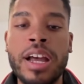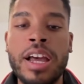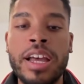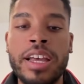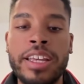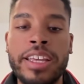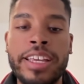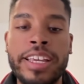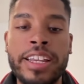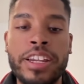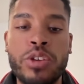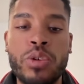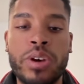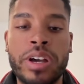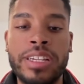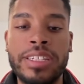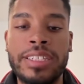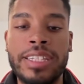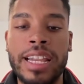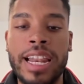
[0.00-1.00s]
here you can
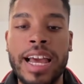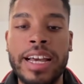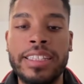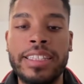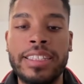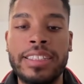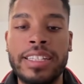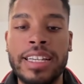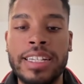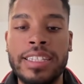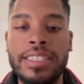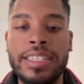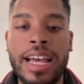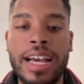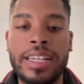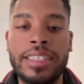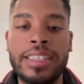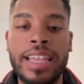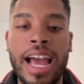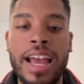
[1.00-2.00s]
select the
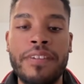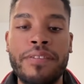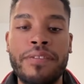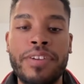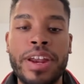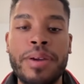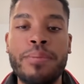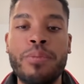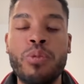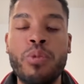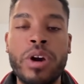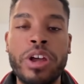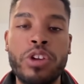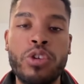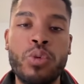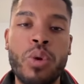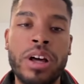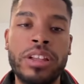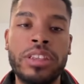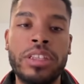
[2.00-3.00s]
exact time frame where you
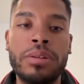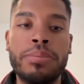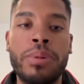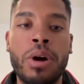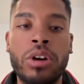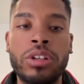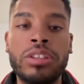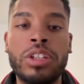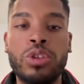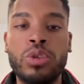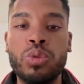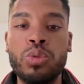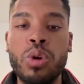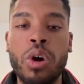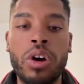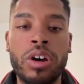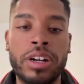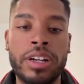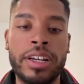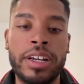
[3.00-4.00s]
want the bot to
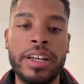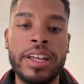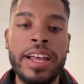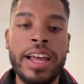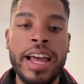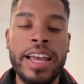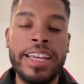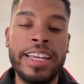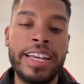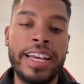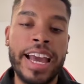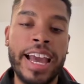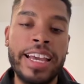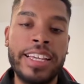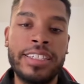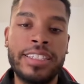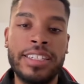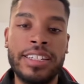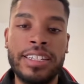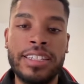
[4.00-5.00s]
work. In
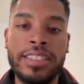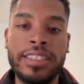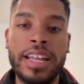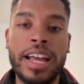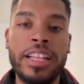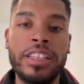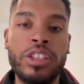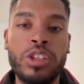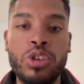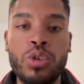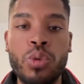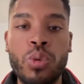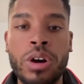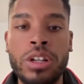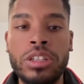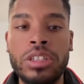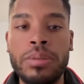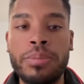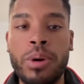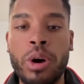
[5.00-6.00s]
case instead you
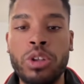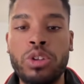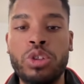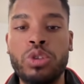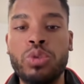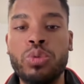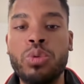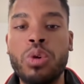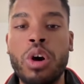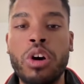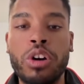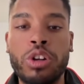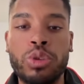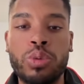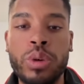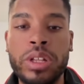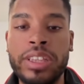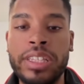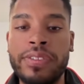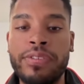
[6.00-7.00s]
want the bot to work
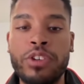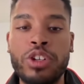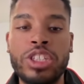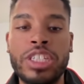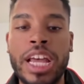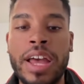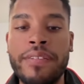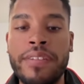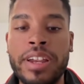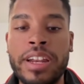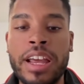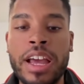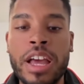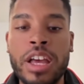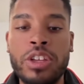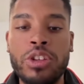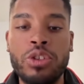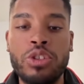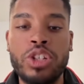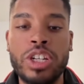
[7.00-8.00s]
24/7,
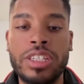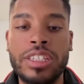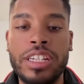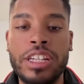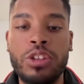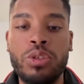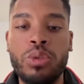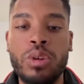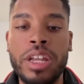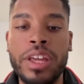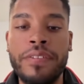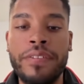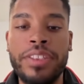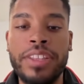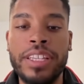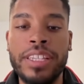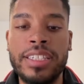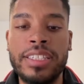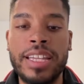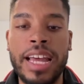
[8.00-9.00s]
you just need to leave
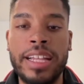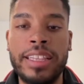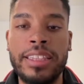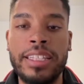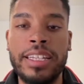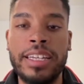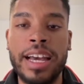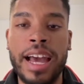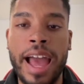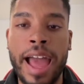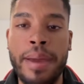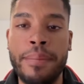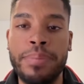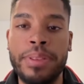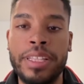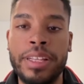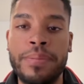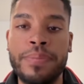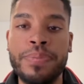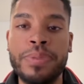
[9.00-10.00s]
this setting
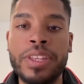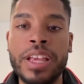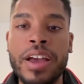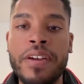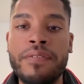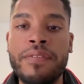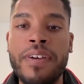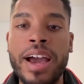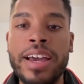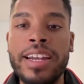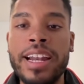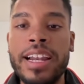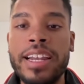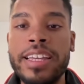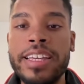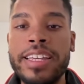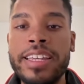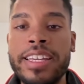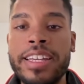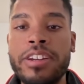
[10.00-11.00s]
empty. Finally,
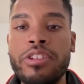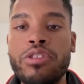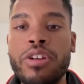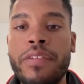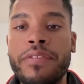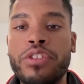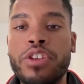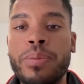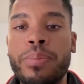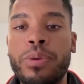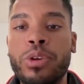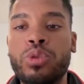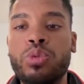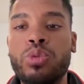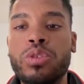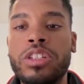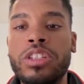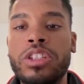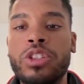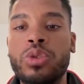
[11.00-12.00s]
here you have the
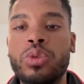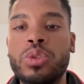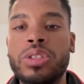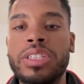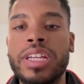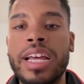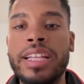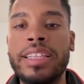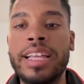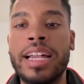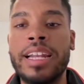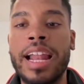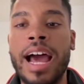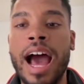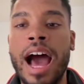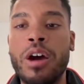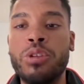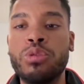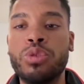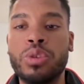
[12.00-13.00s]
opportunity to set an
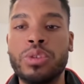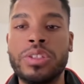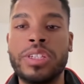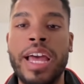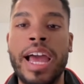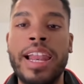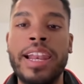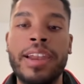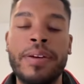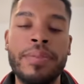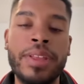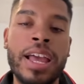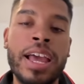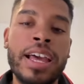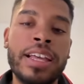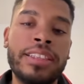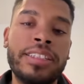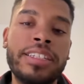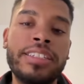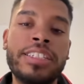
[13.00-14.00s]
auto sell.
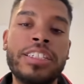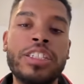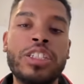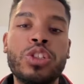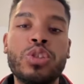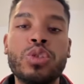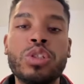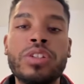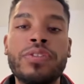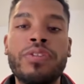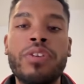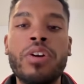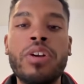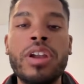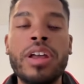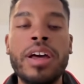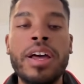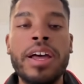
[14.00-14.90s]
This is useful